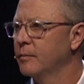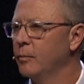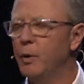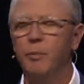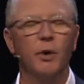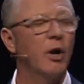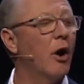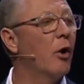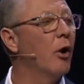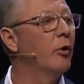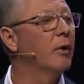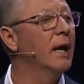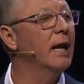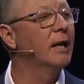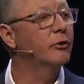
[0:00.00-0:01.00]
We put our
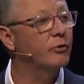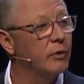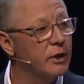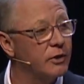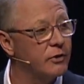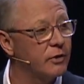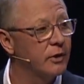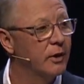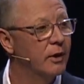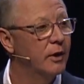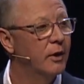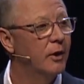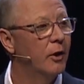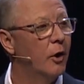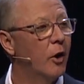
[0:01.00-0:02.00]
own interests
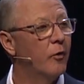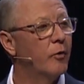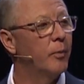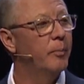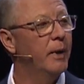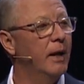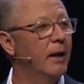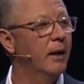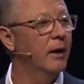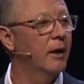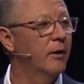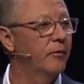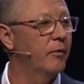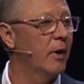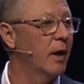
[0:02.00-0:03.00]
over being
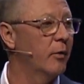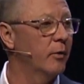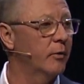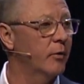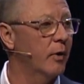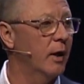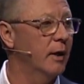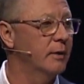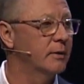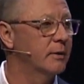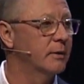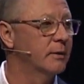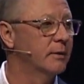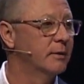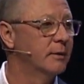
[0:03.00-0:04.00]
a follower of
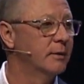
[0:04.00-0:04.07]
Christ.